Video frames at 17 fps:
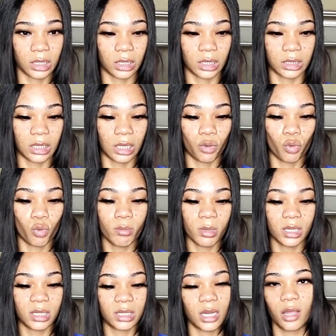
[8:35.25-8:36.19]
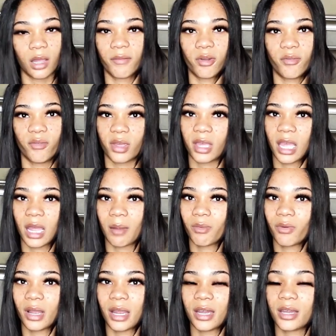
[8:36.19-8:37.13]
because like you would be sitting in front of a
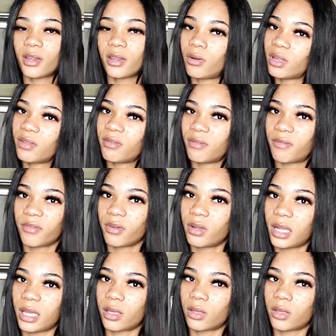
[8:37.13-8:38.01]
camera and it don't even feel like